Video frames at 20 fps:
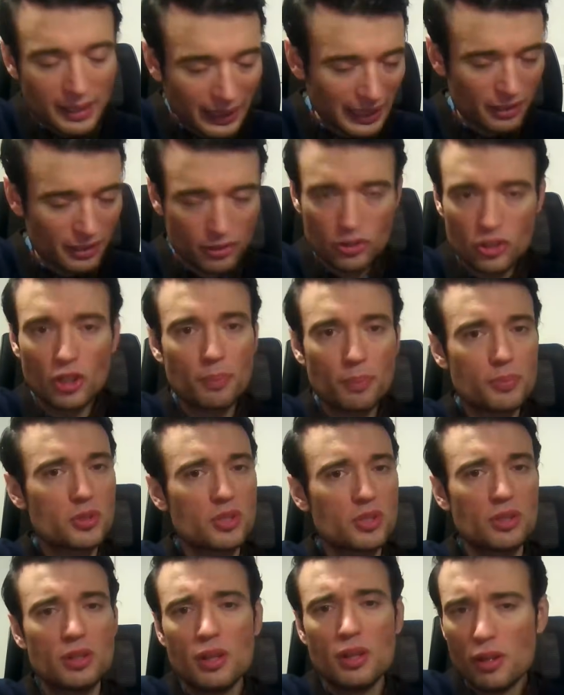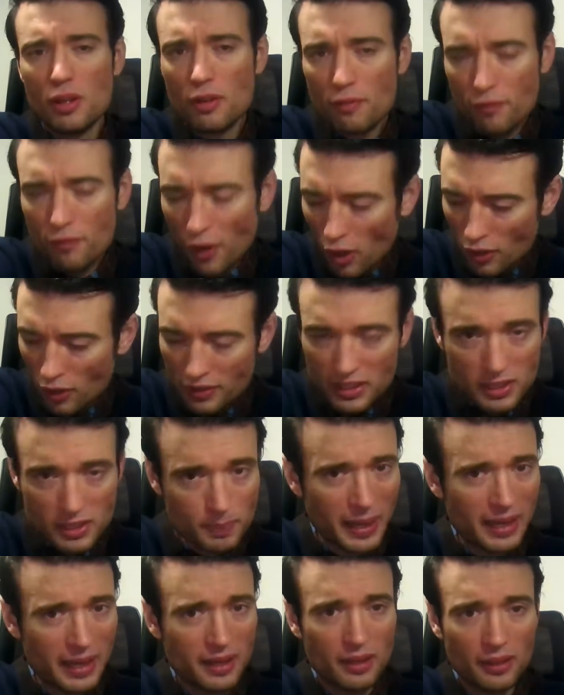Cloud adoption followed
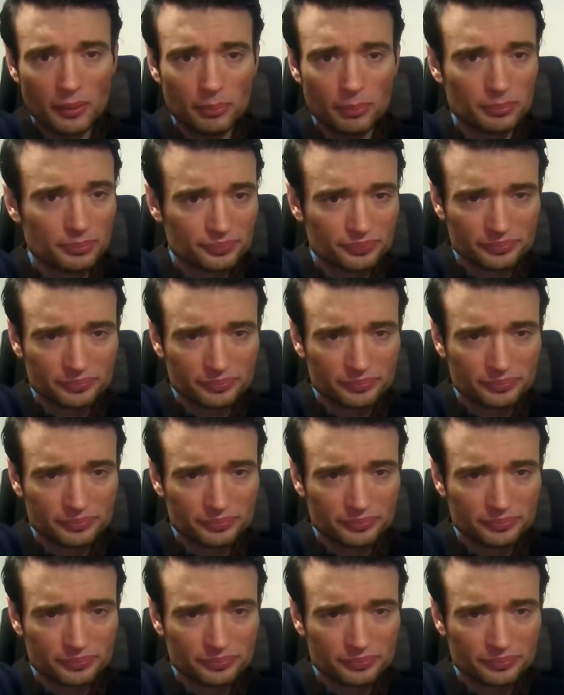this pattern.